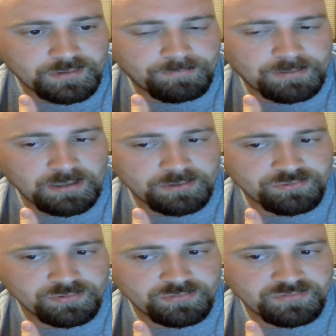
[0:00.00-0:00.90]
Apollo
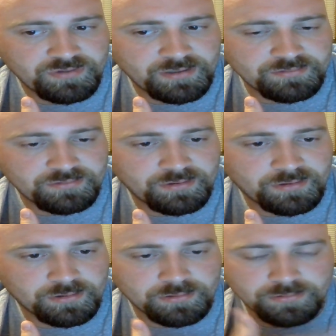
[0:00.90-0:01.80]
Crews hit
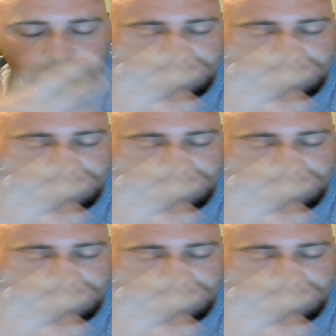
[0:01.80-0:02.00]
the